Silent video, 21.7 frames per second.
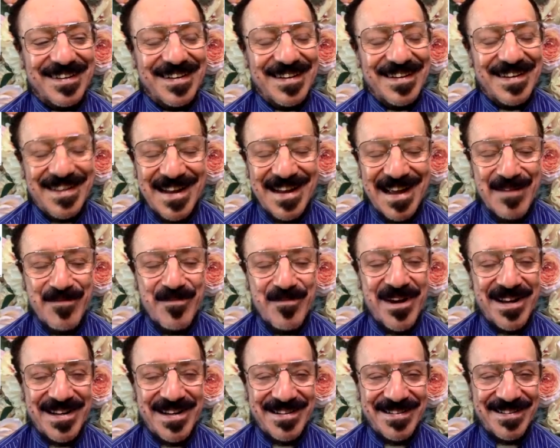And I'm
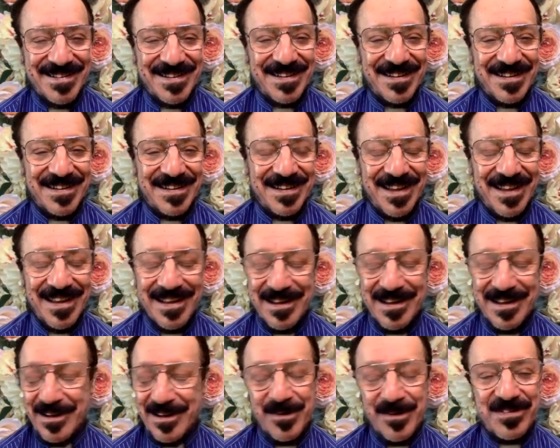ready to let
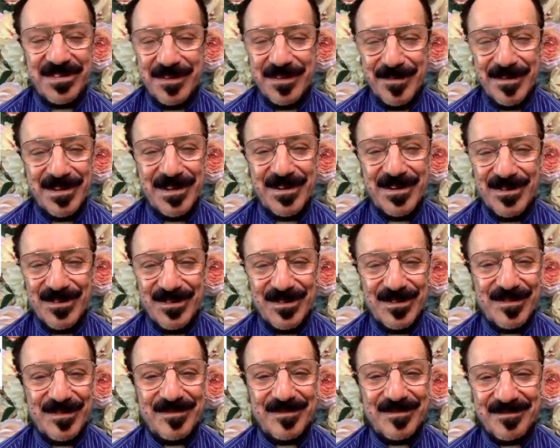go of some of
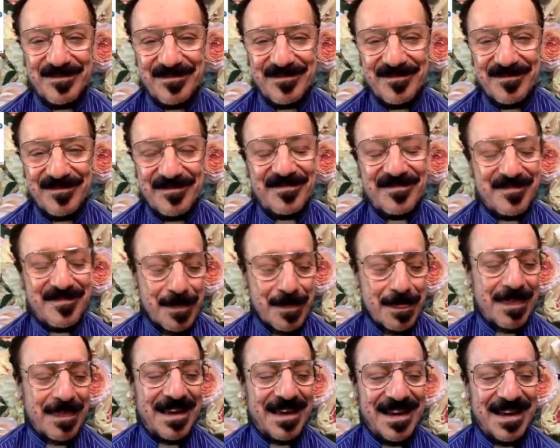those.
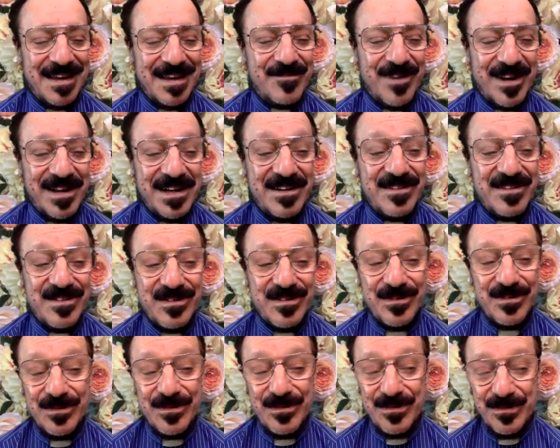And ready to
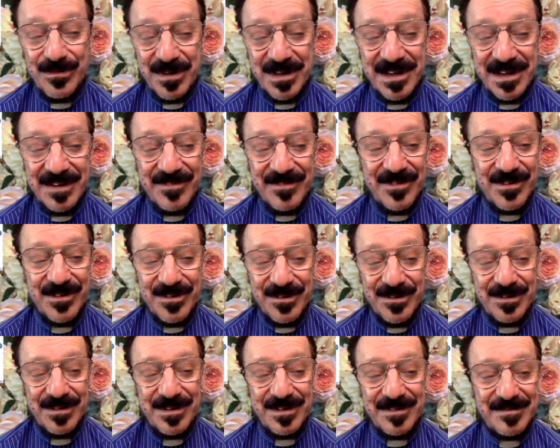do
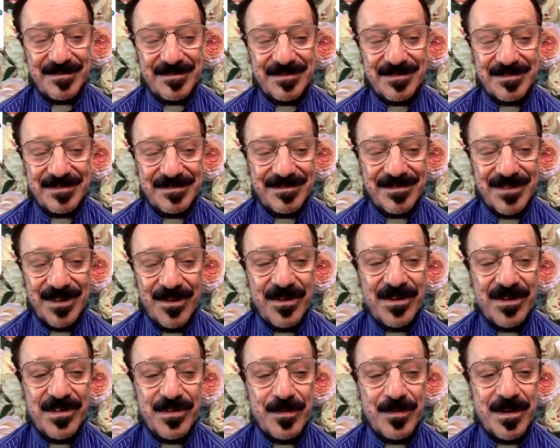whatever
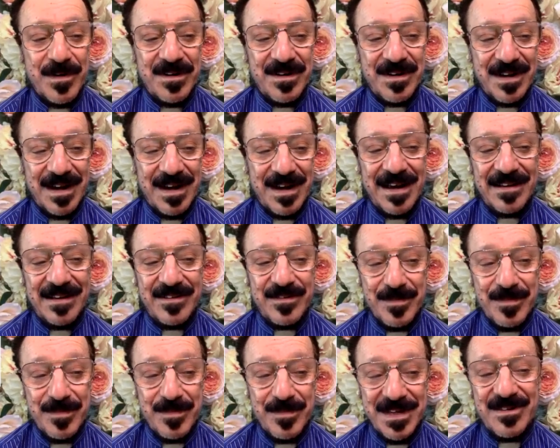Holy Spirit guides
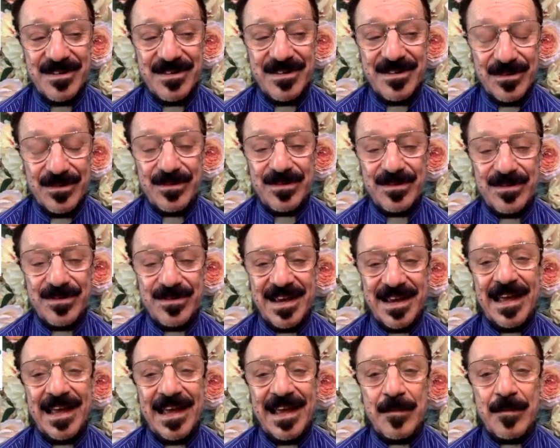me to do to
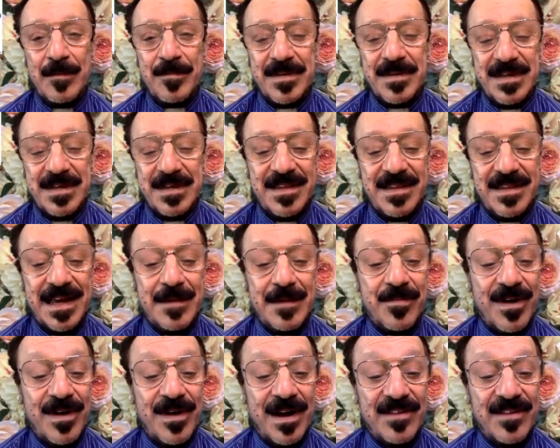help in
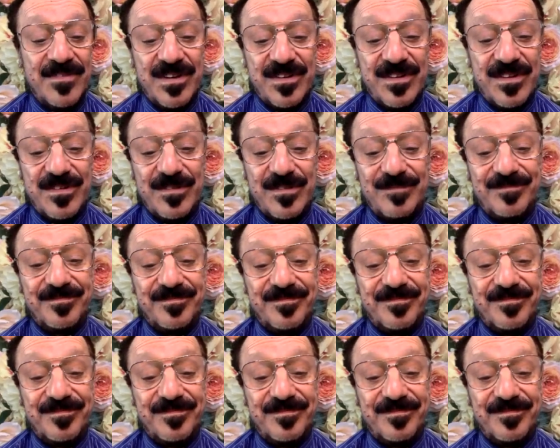that process.